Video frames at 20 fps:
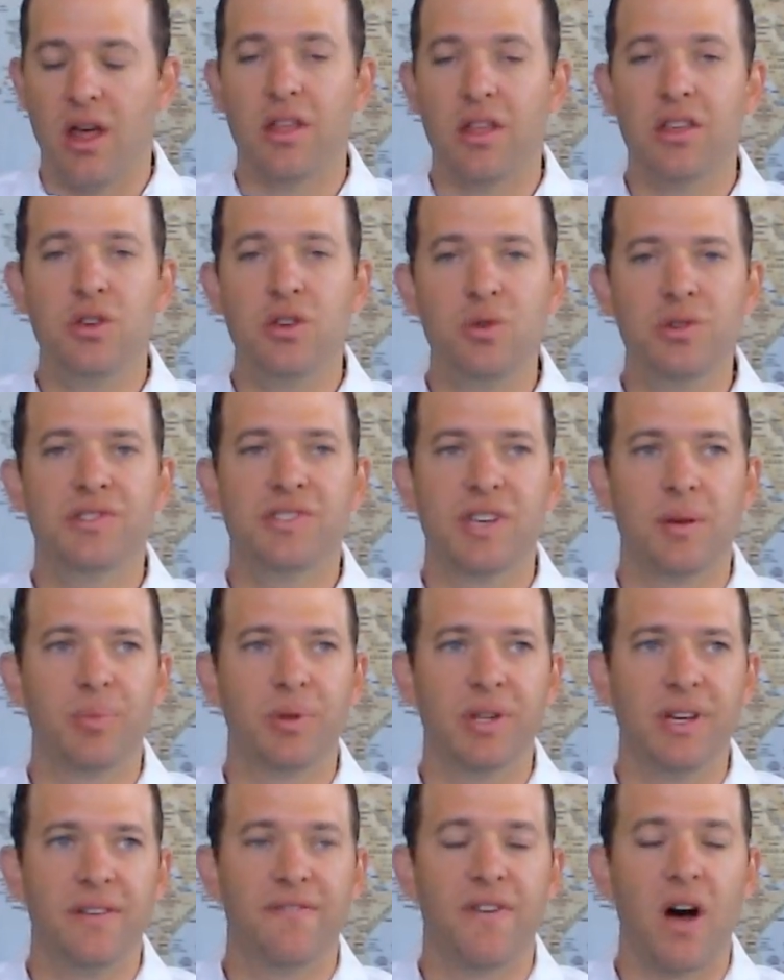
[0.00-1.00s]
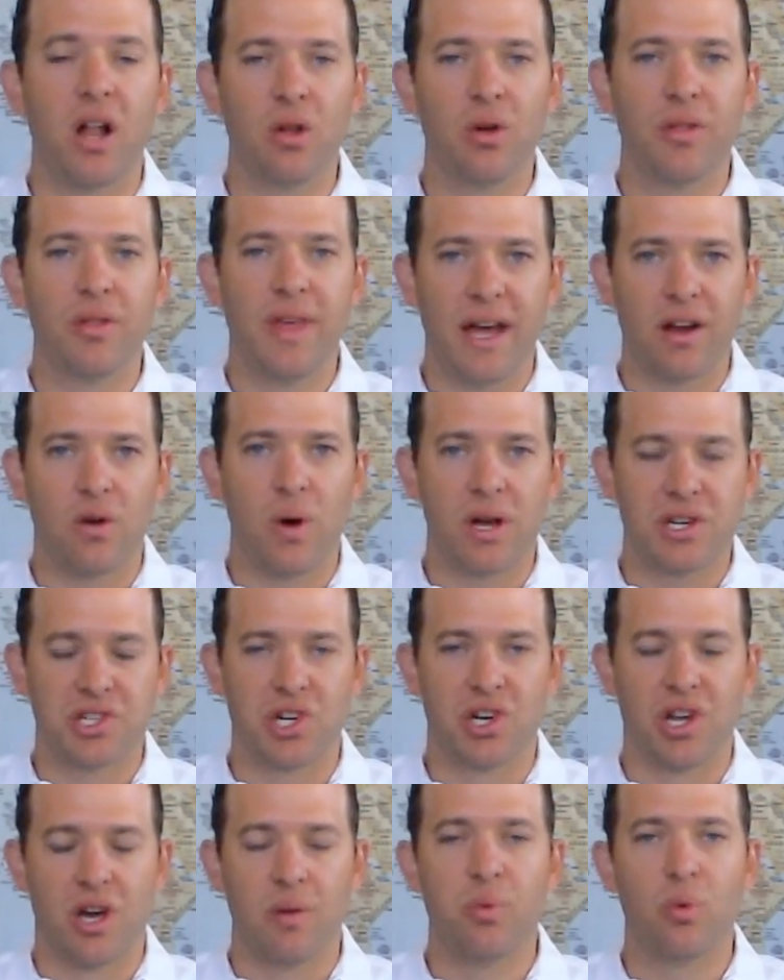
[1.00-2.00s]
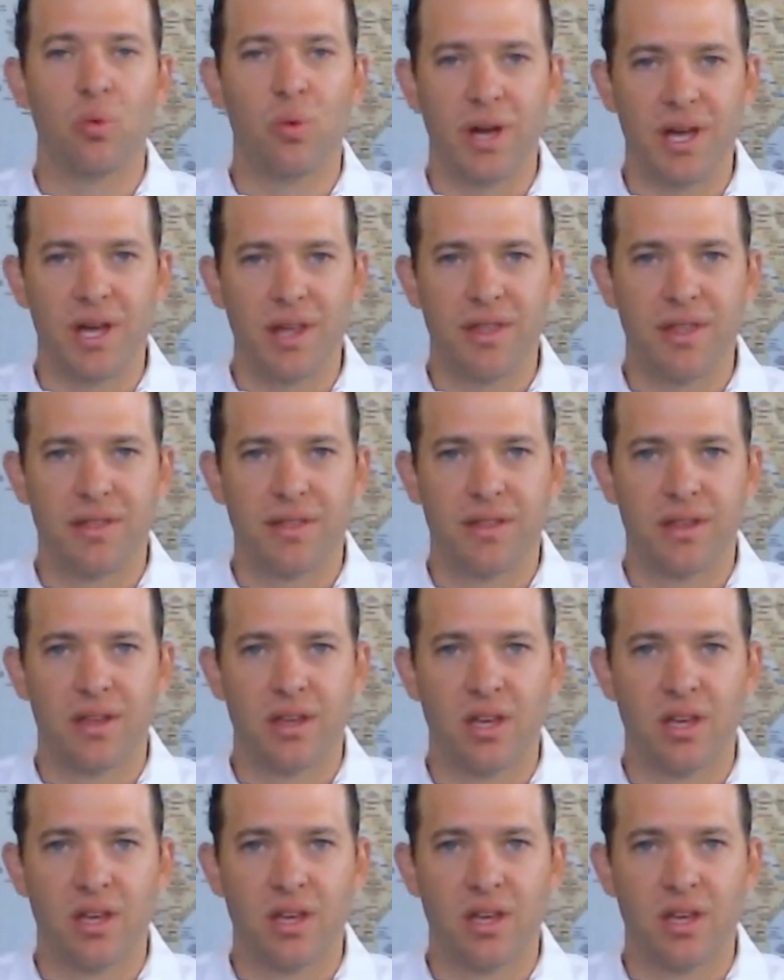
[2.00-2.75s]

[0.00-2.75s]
you simply follow that question up with,